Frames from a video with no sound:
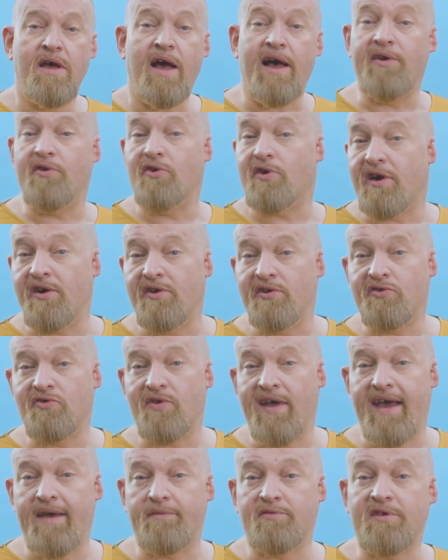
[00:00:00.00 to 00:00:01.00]
Are you going to
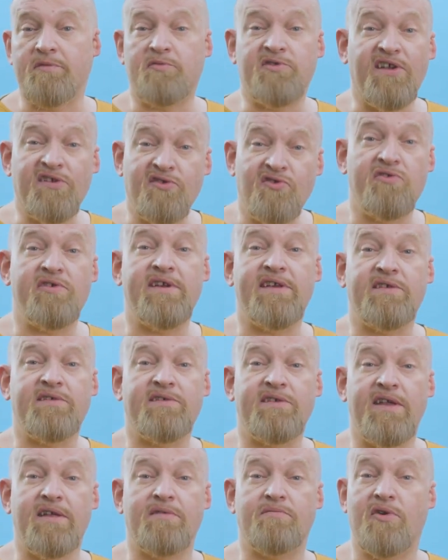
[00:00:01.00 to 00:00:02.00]
have
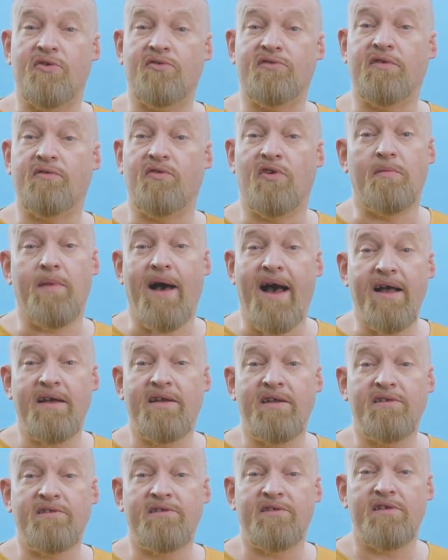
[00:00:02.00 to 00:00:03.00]
subsidiaries in most of your
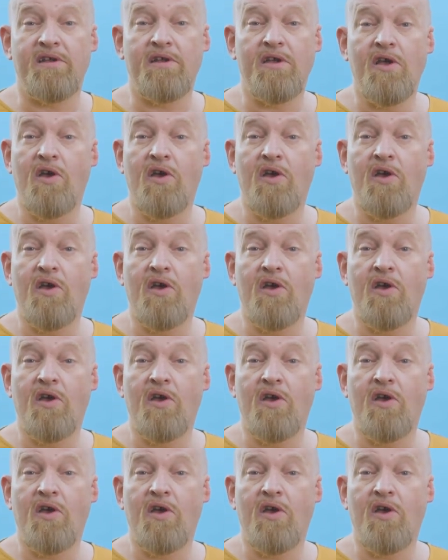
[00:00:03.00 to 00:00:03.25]
markets?